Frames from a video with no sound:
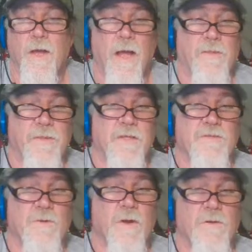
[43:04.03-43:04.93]
on
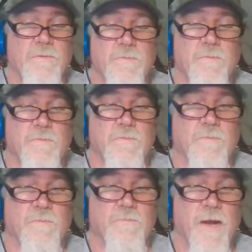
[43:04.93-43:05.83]
this road
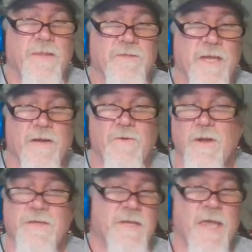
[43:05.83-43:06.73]
by the St. Croix,
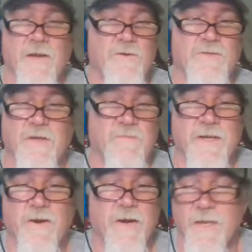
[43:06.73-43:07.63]
you can't do
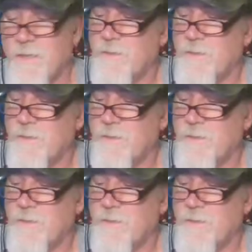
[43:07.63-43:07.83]
70 or 80.